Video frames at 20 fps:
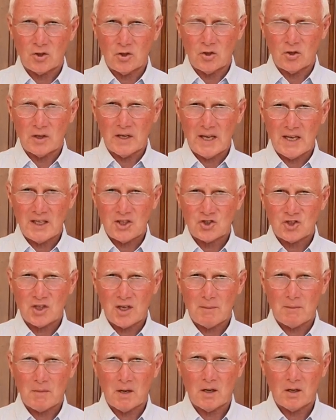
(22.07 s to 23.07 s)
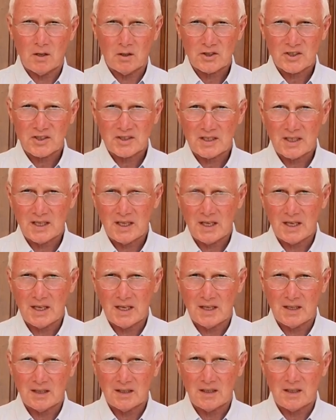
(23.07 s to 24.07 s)
or
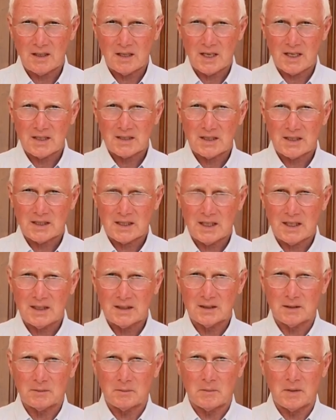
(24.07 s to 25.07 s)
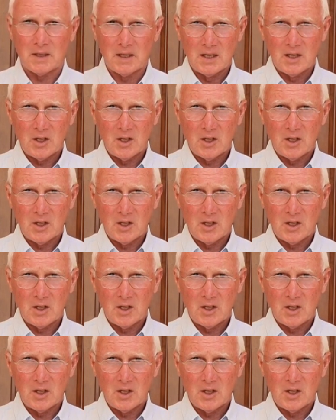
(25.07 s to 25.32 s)
HMRC in the United Kingdom.